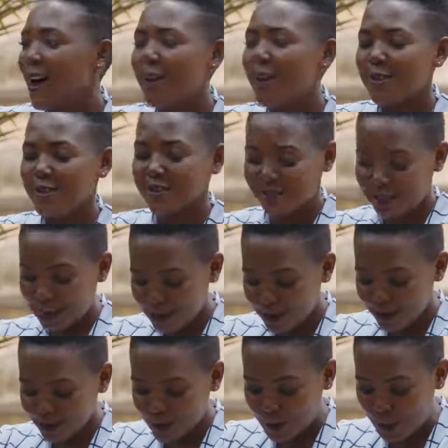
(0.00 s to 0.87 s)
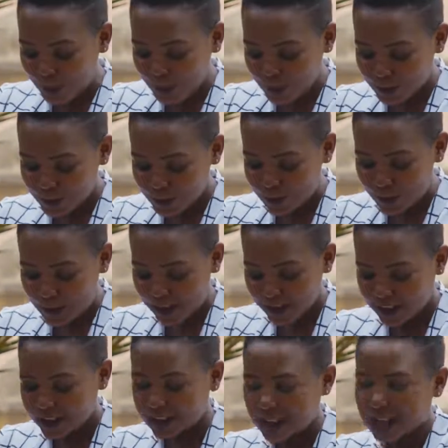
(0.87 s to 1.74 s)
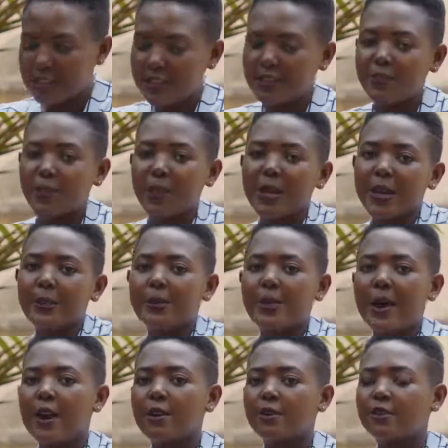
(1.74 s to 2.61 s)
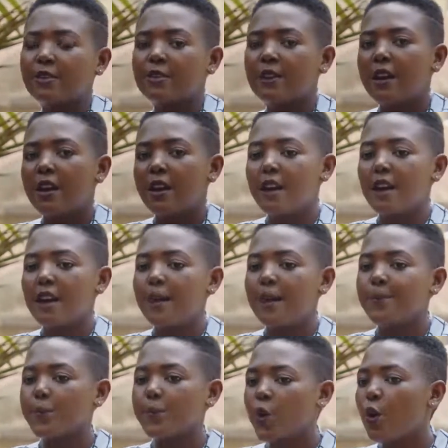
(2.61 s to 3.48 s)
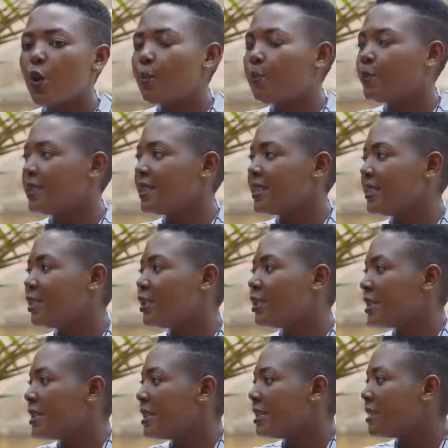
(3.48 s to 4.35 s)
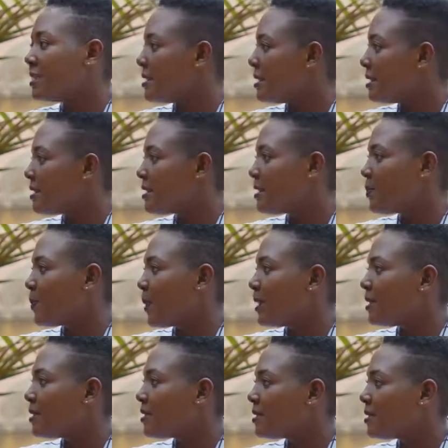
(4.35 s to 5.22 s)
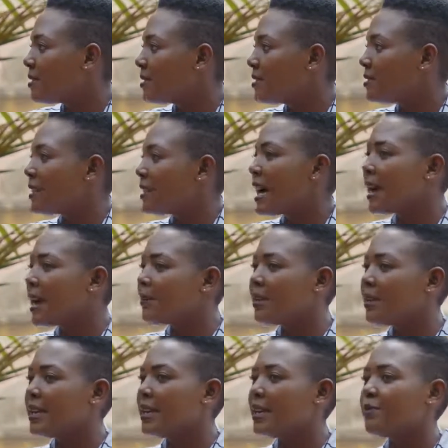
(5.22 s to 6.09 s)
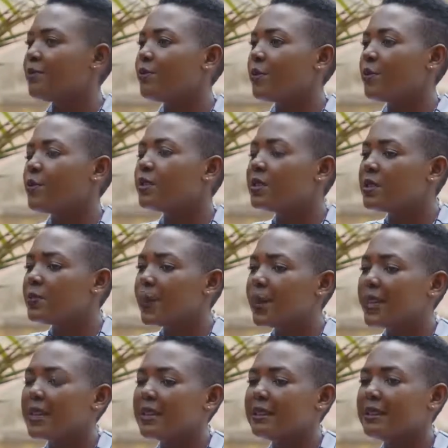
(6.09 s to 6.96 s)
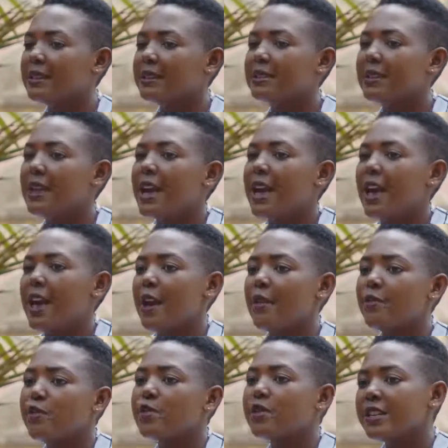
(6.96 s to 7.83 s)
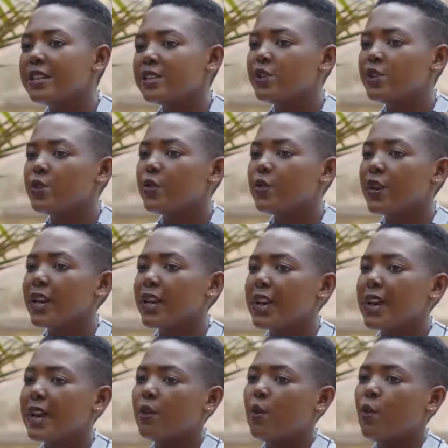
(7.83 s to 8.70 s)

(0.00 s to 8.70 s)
All right. Thank you so much, Meike. Let's speak about competition in this space, because I believe we're speaking this, everyone is looking at,